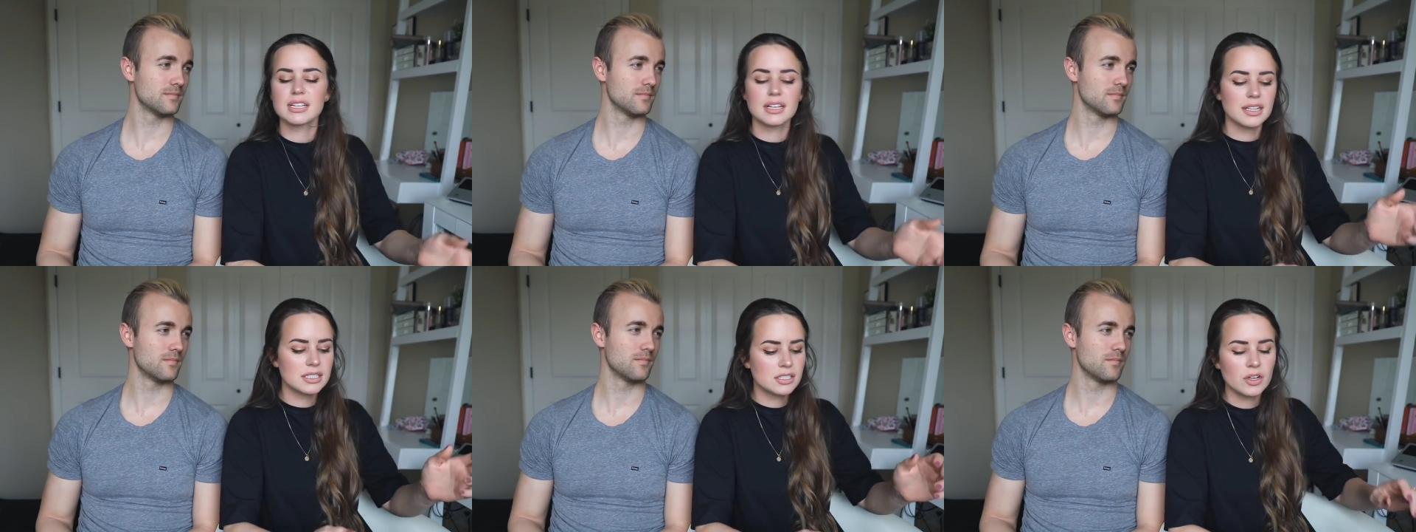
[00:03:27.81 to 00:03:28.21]

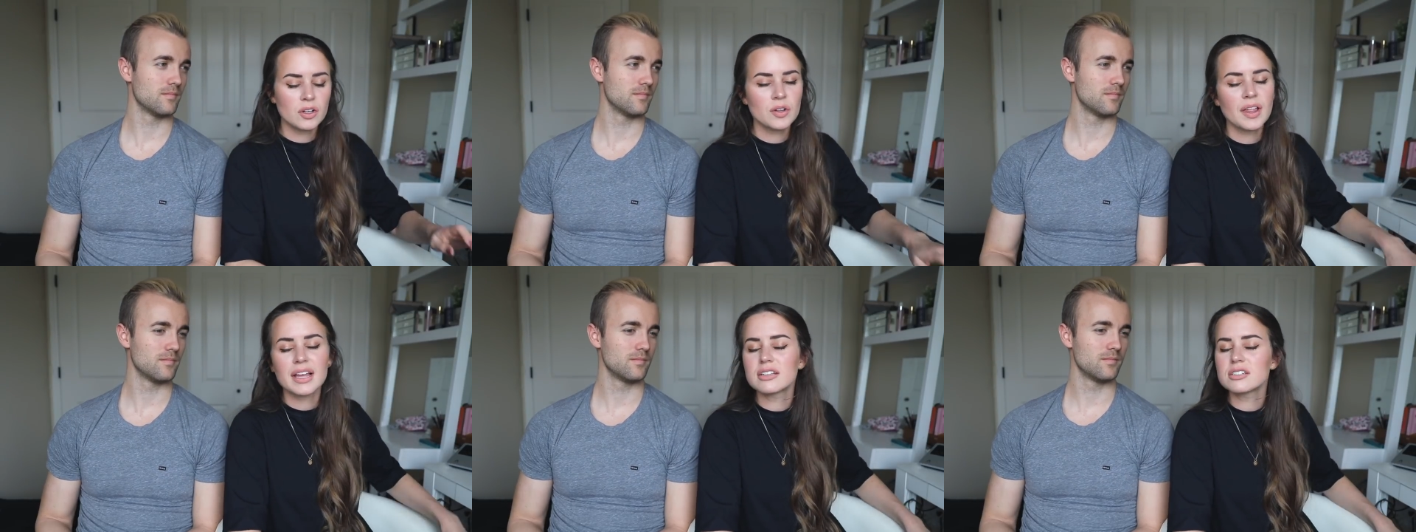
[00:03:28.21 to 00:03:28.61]
Speaker 1: like, let's go,
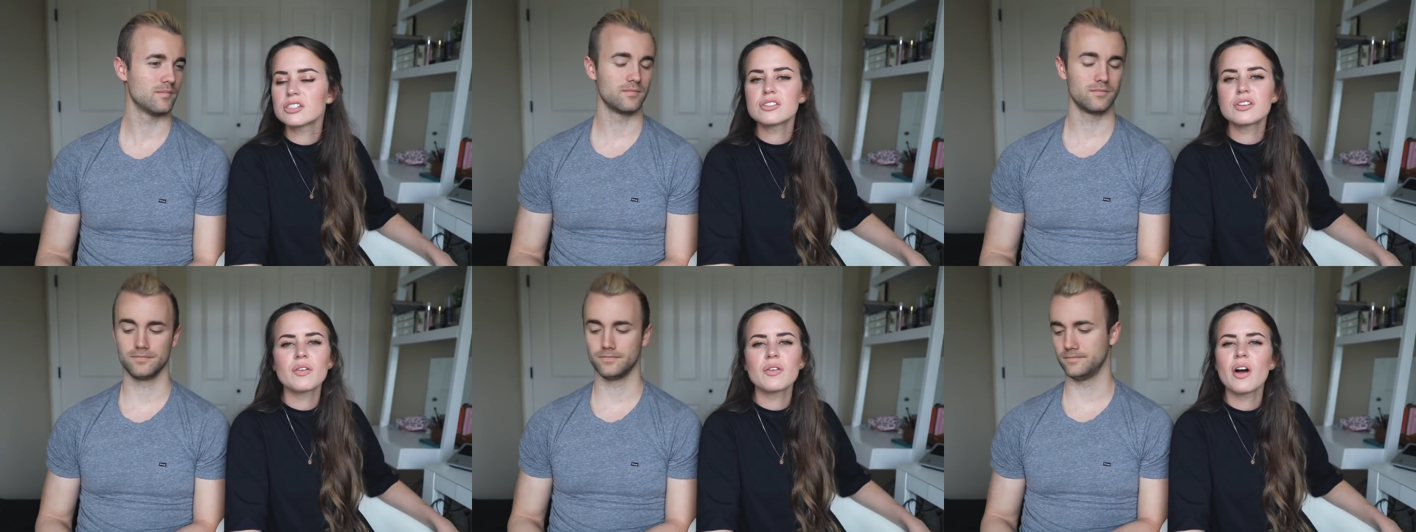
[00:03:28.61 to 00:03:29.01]
like, let's
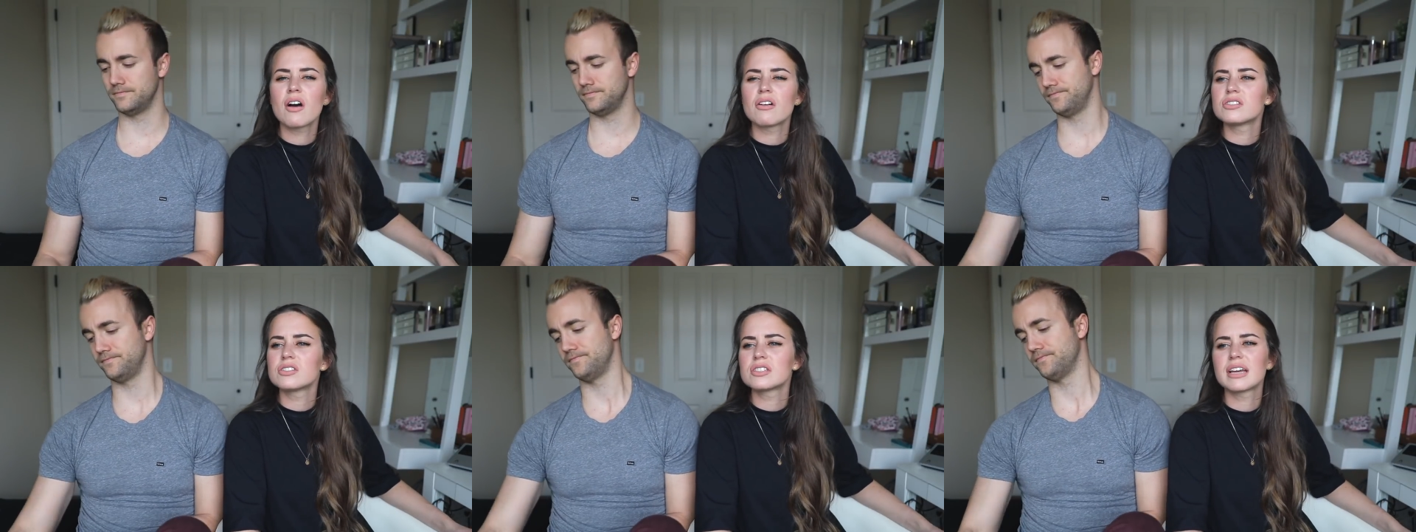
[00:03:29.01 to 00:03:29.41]
just go
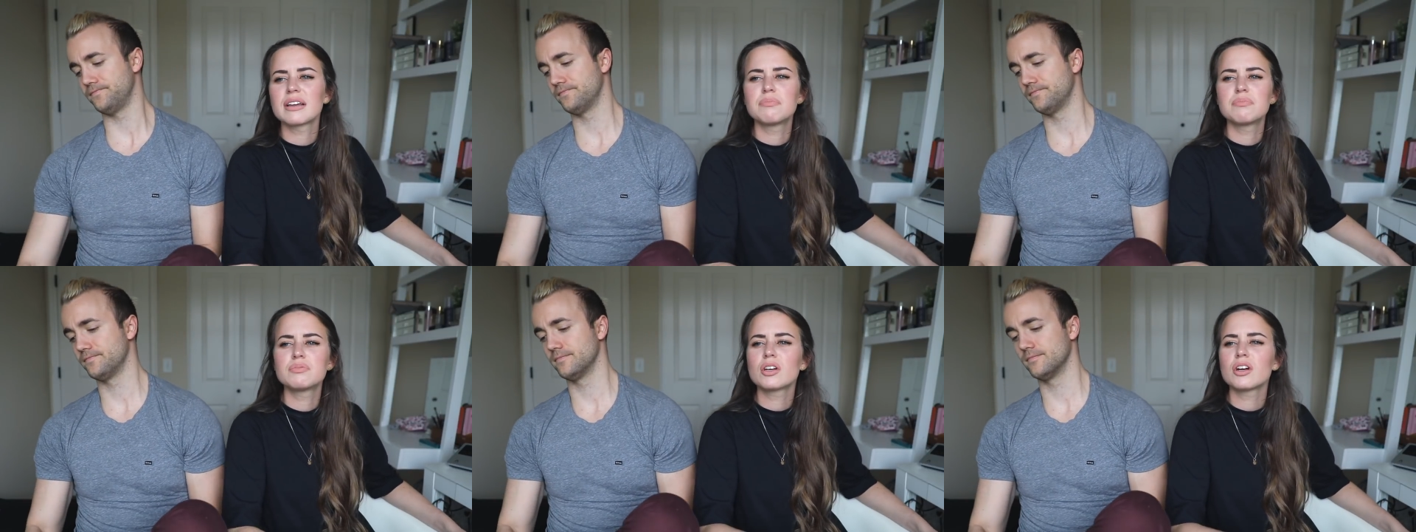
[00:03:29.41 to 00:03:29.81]
out. Just
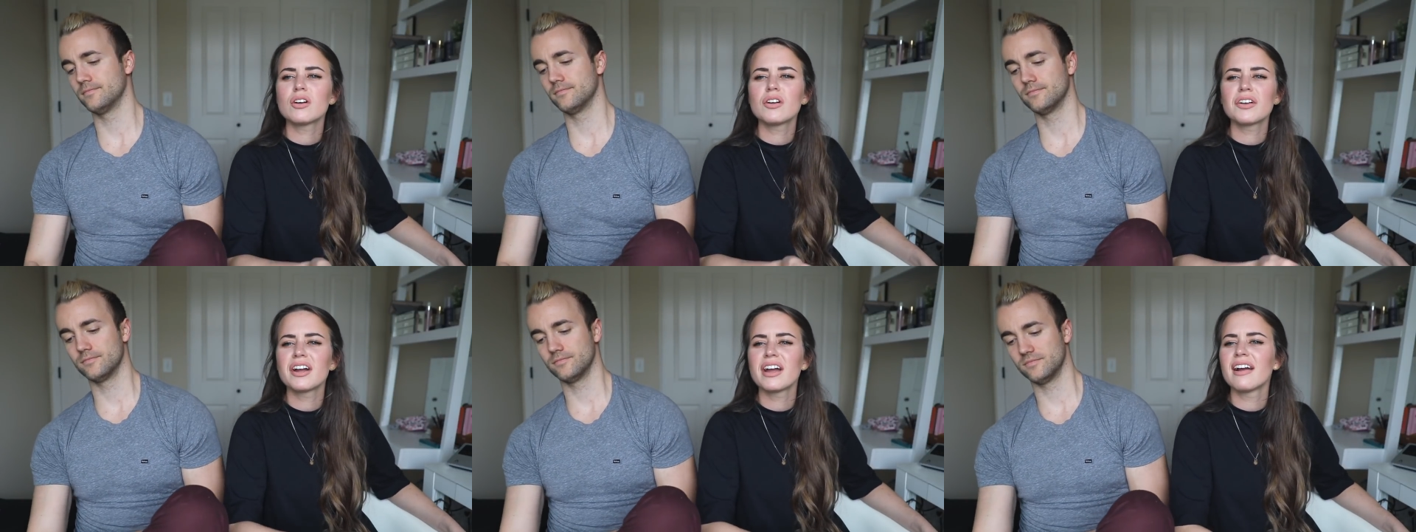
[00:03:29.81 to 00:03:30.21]
like,
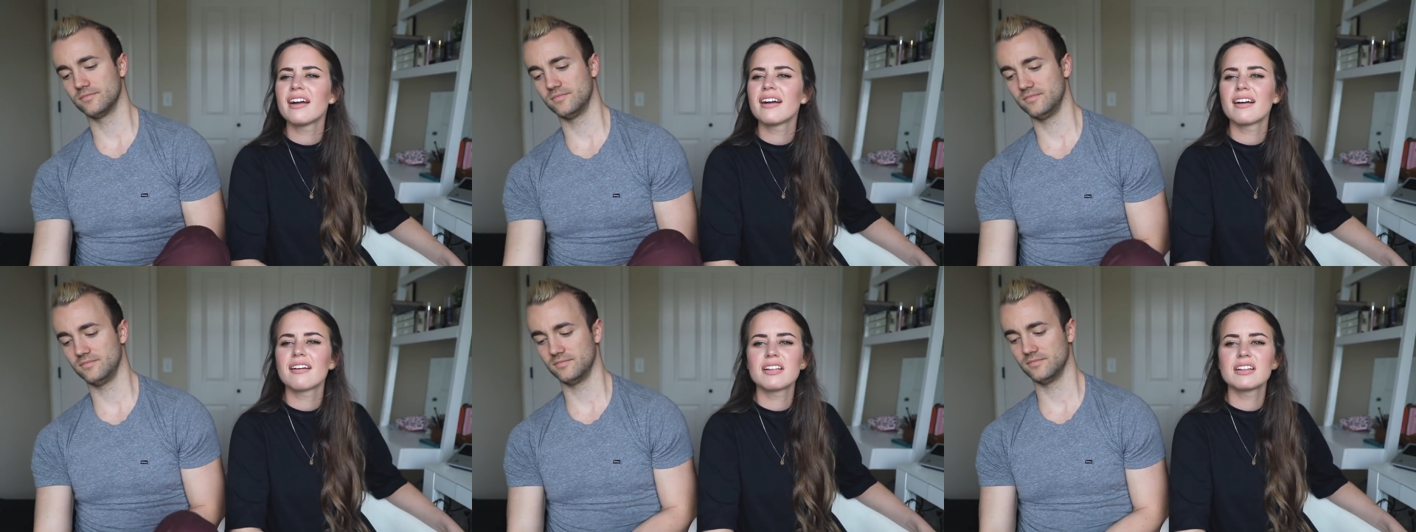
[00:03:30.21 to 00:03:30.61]
curl your
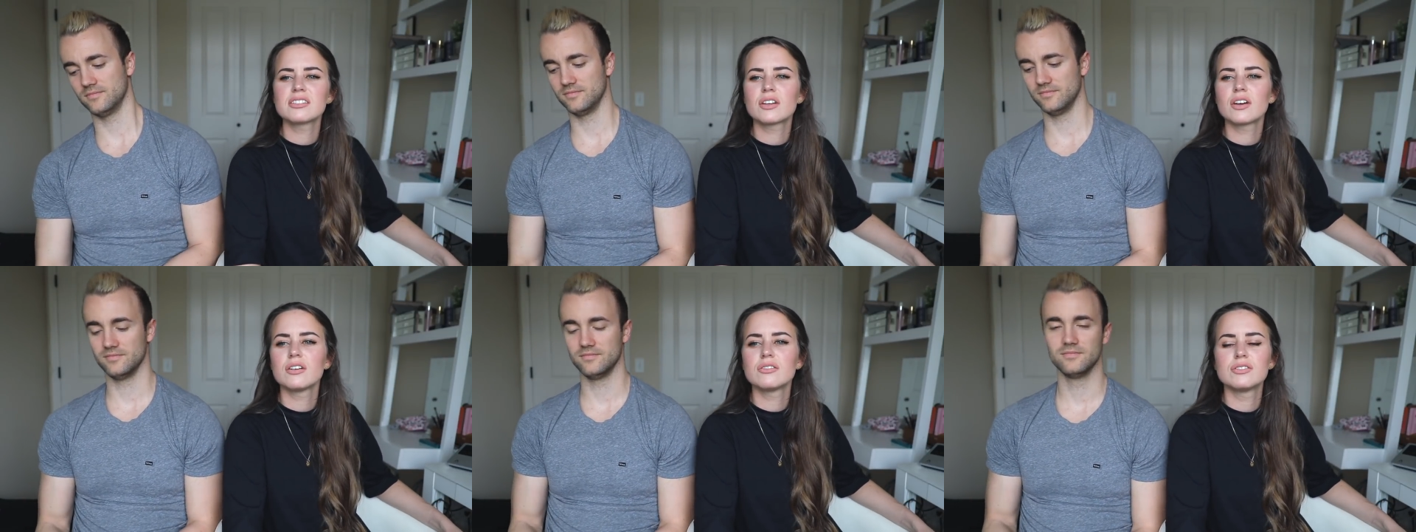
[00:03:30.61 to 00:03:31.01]
hair,
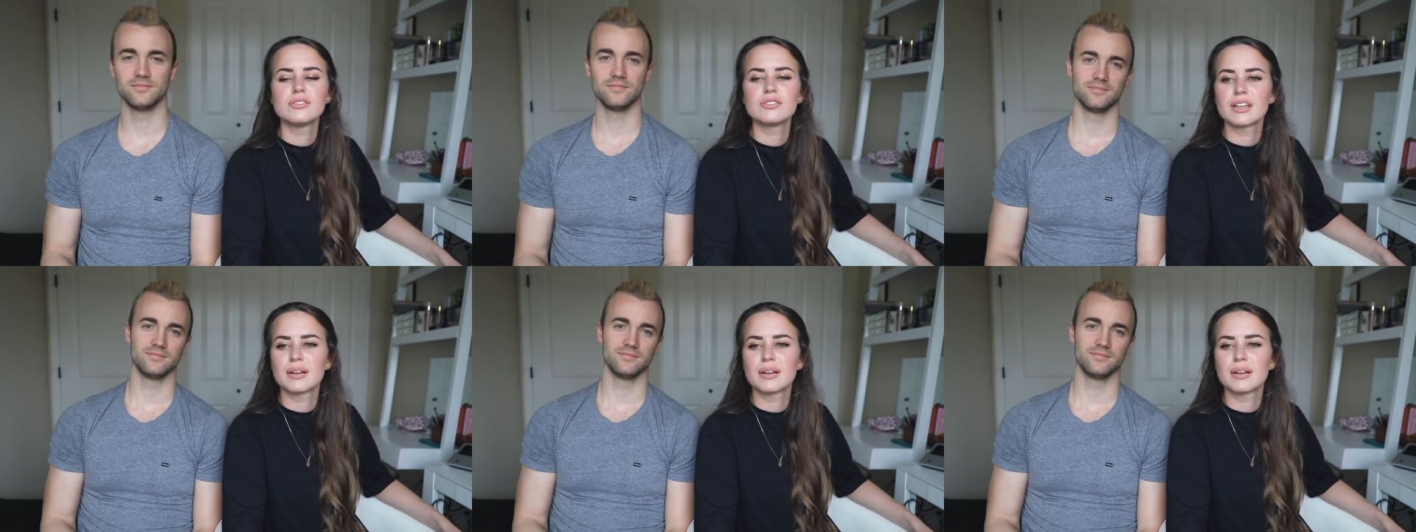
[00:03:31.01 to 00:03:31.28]
let's go do